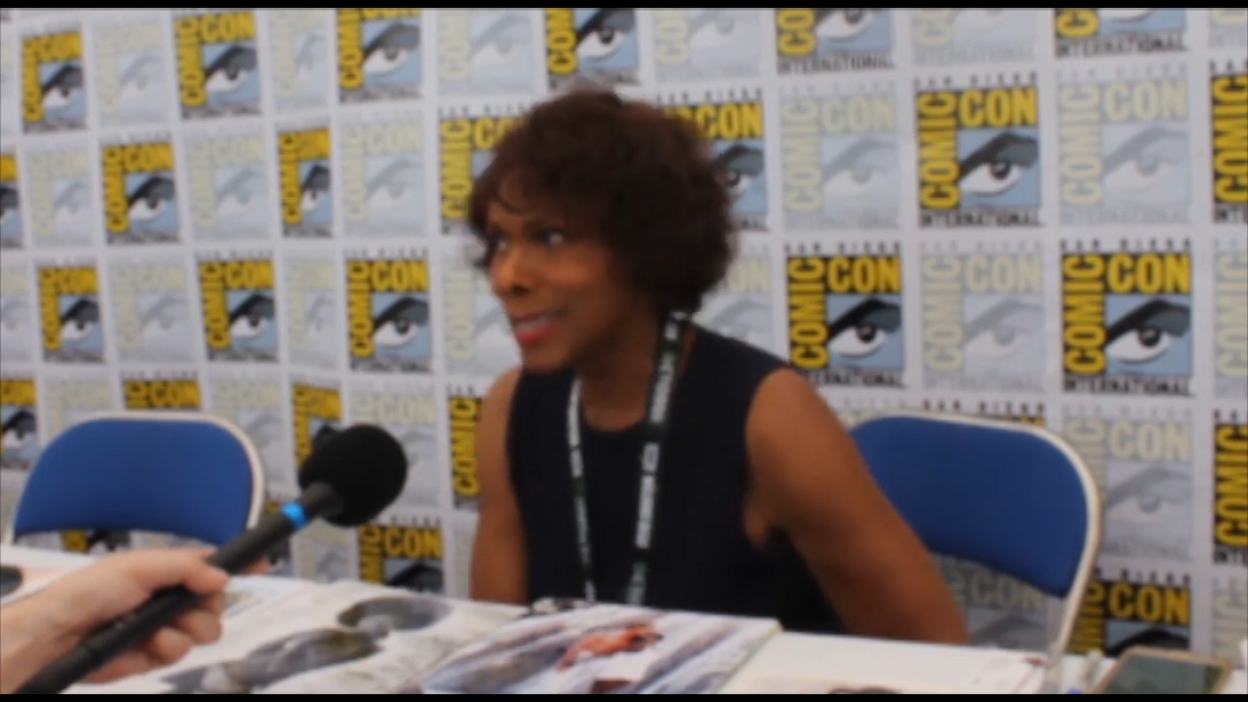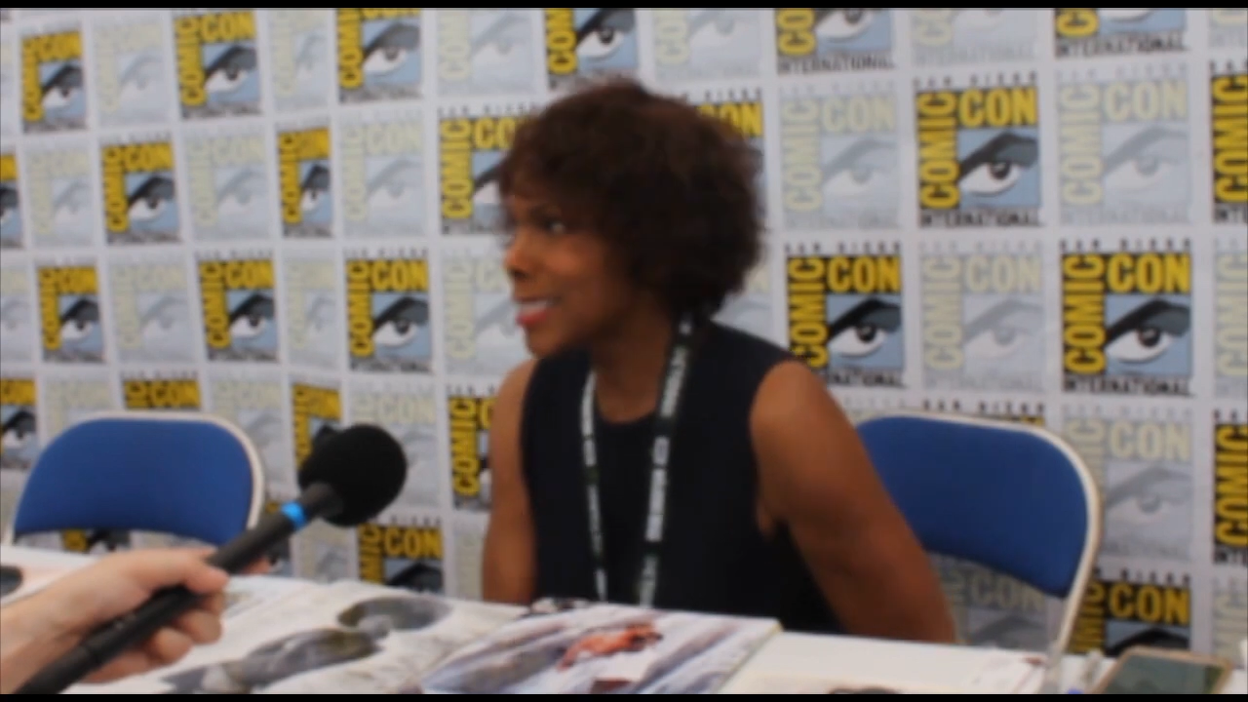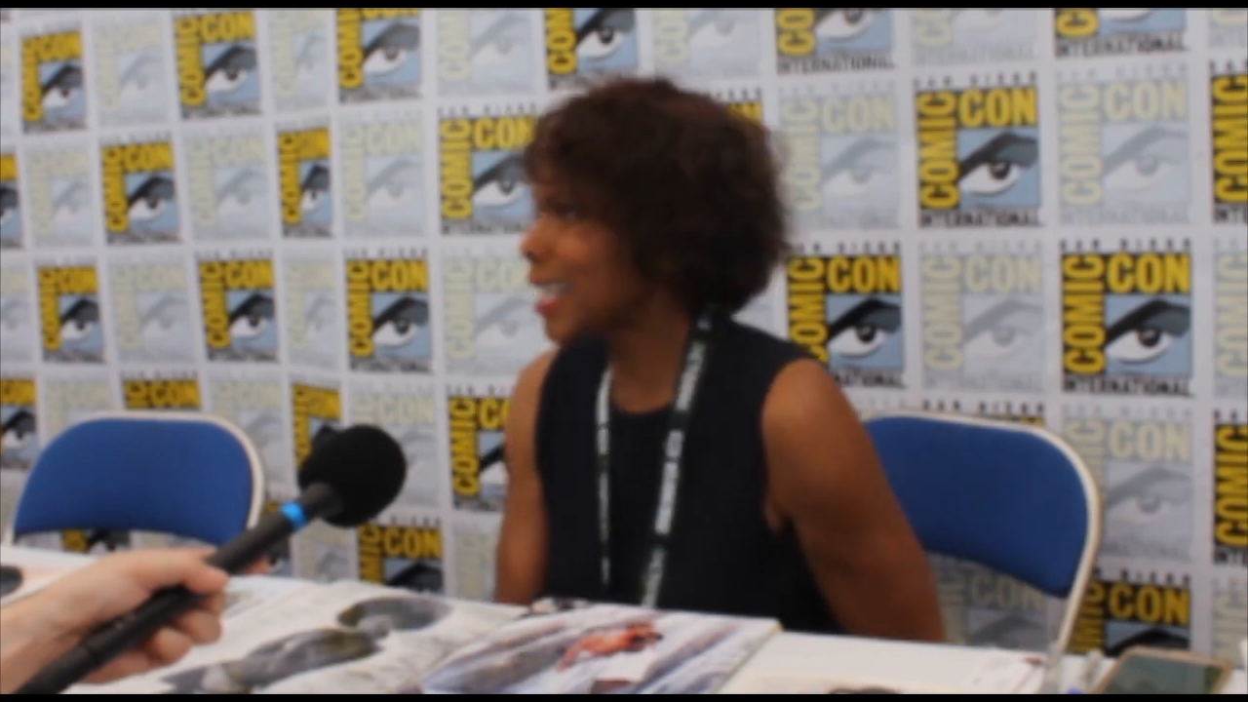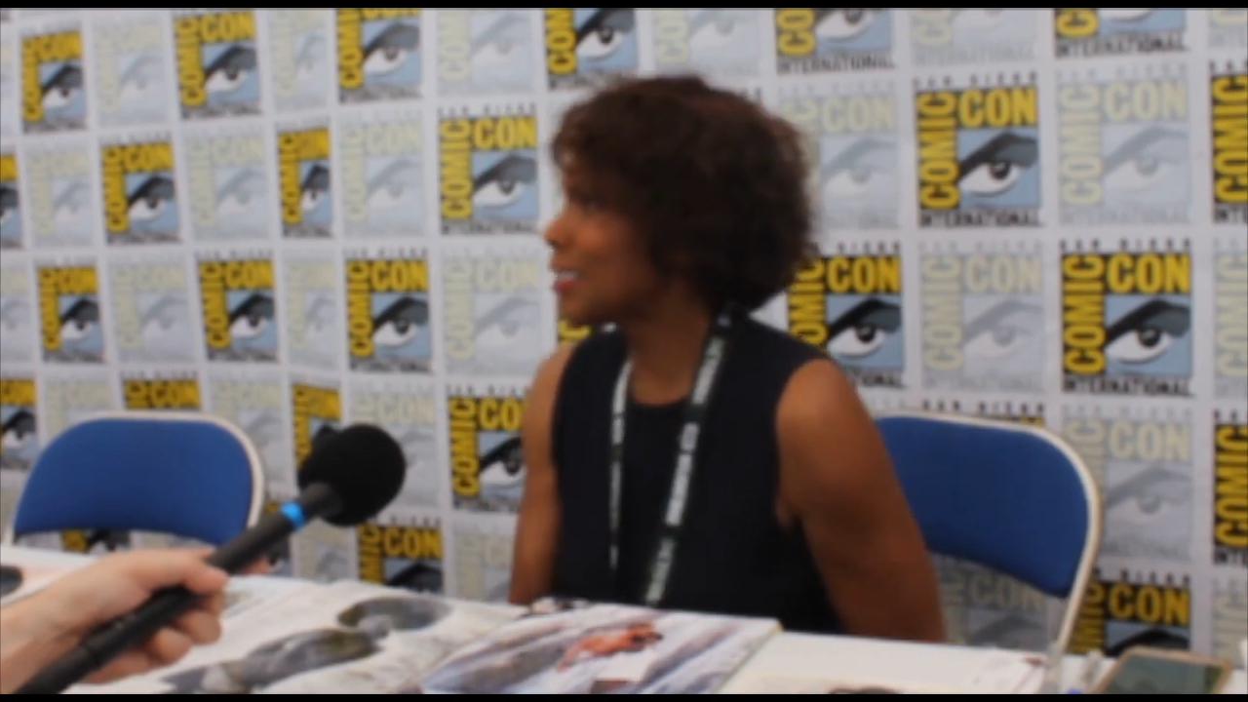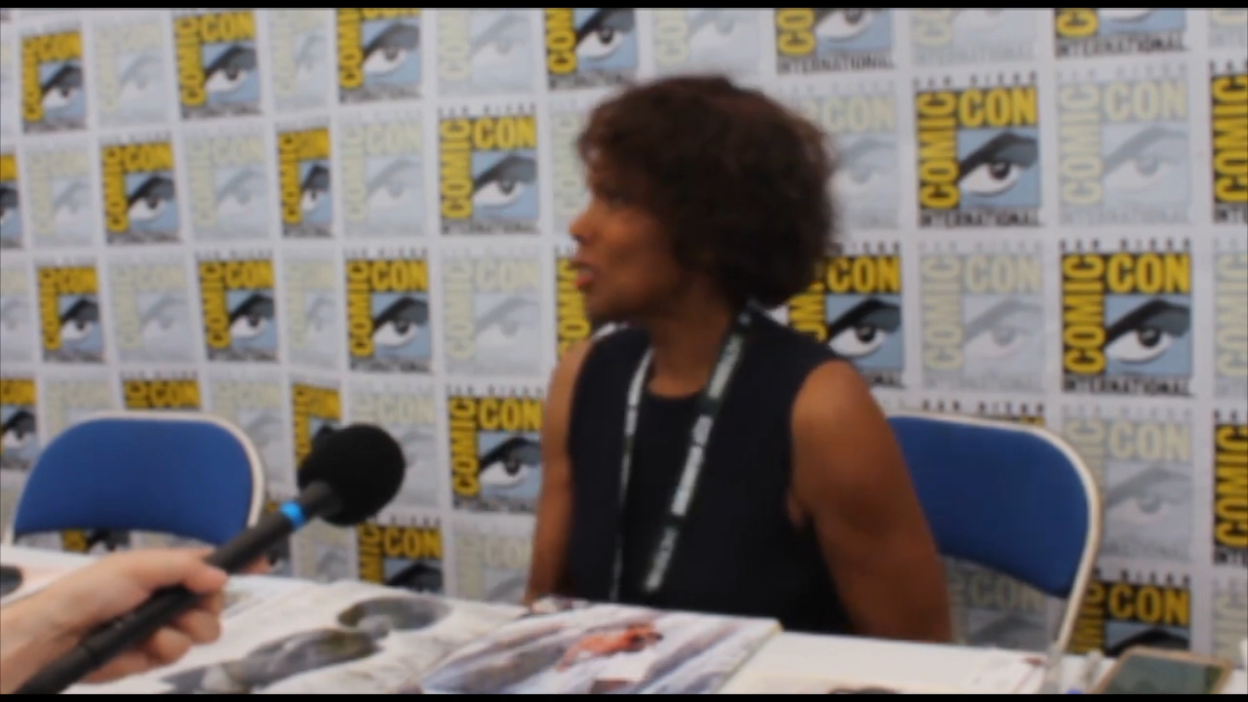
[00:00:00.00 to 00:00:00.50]
I
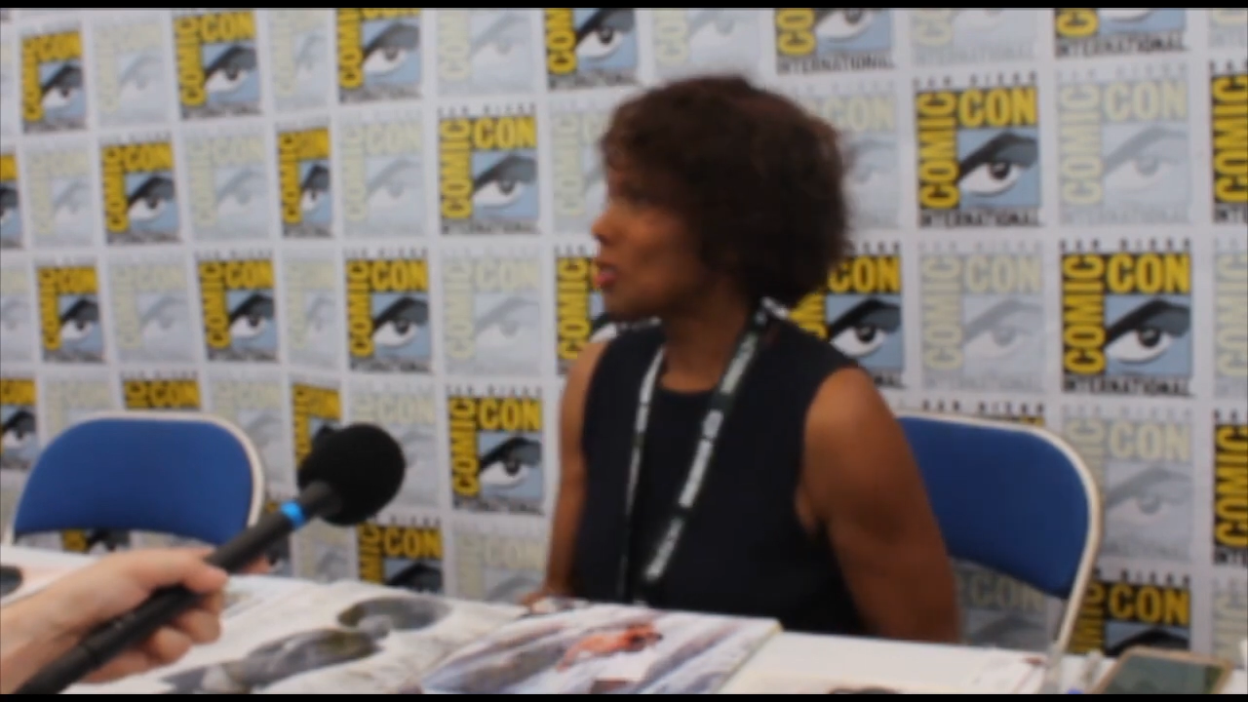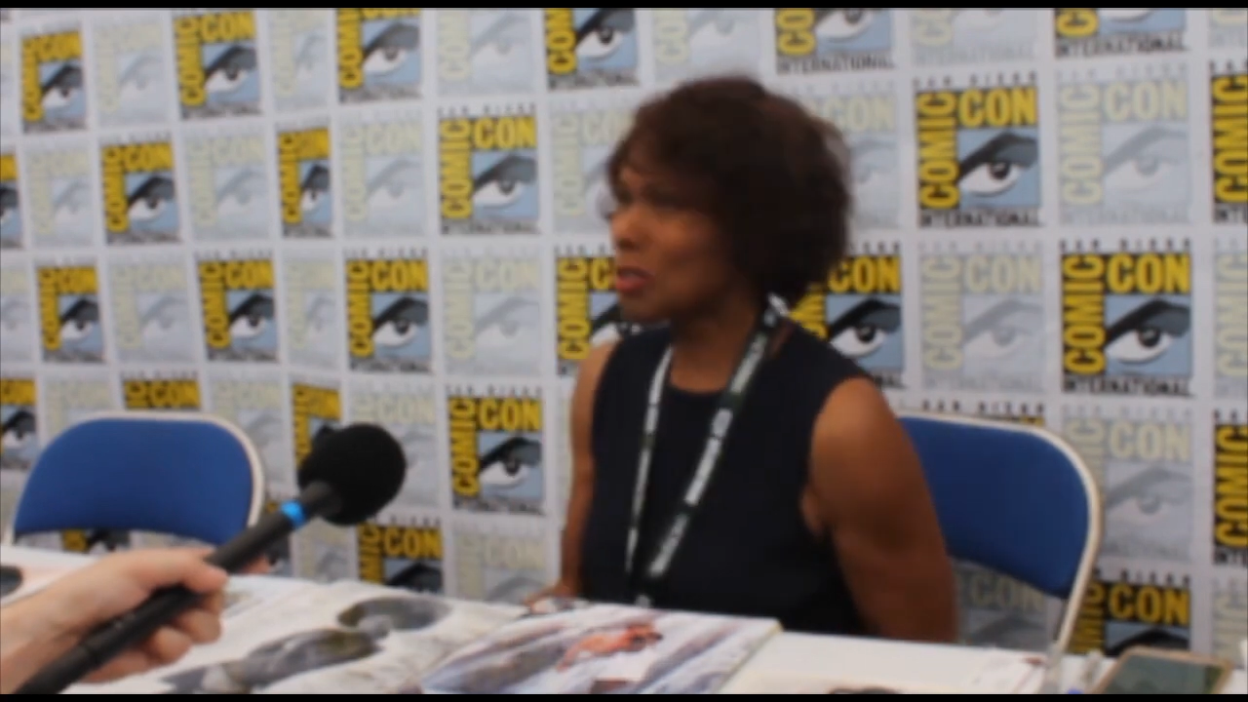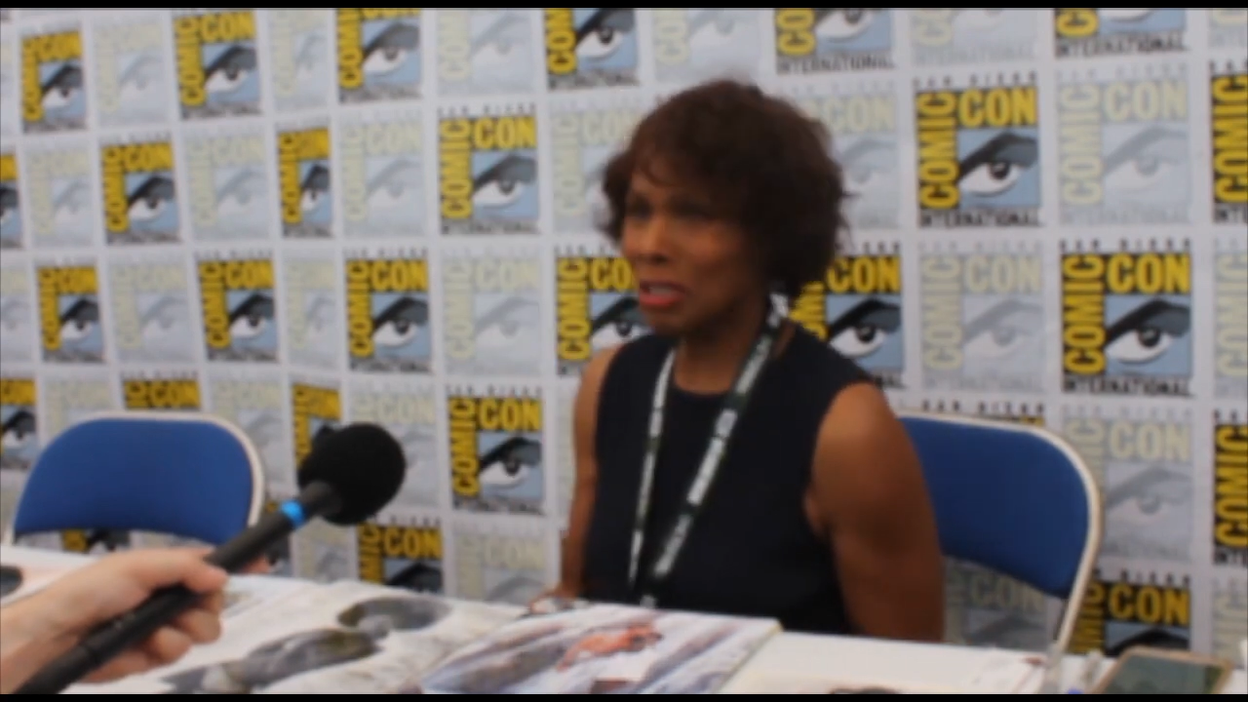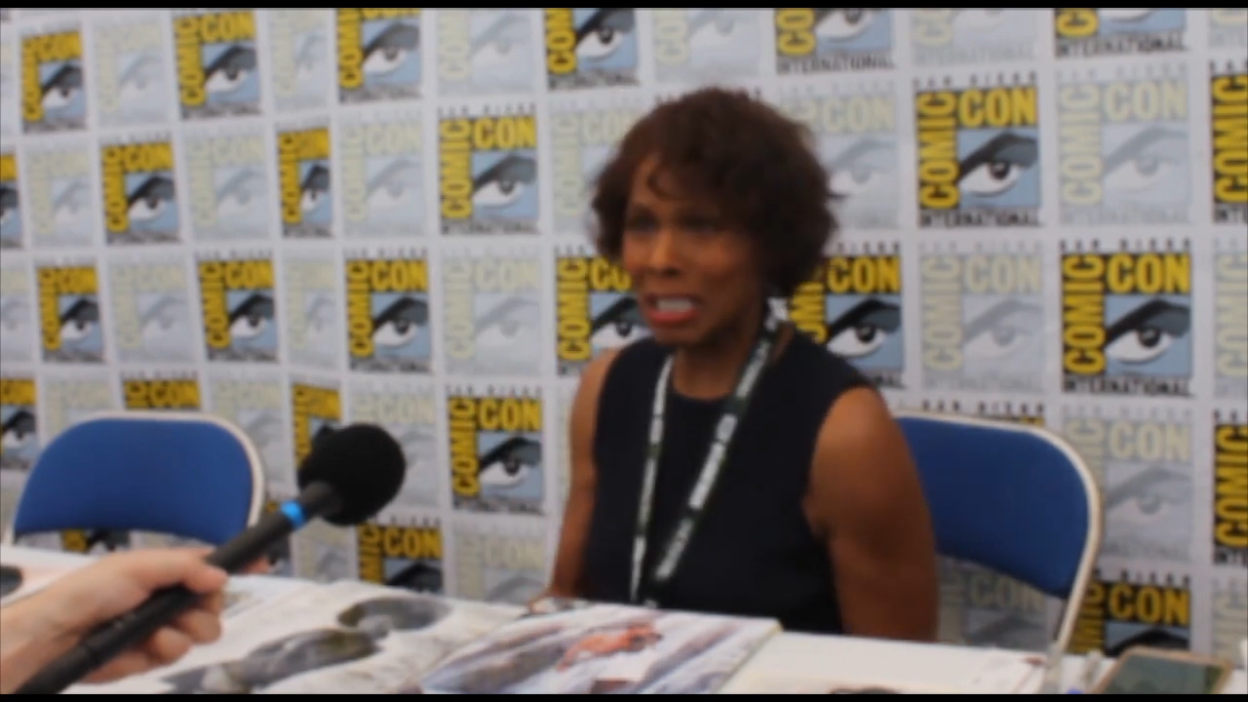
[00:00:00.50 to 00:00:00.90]
said, You're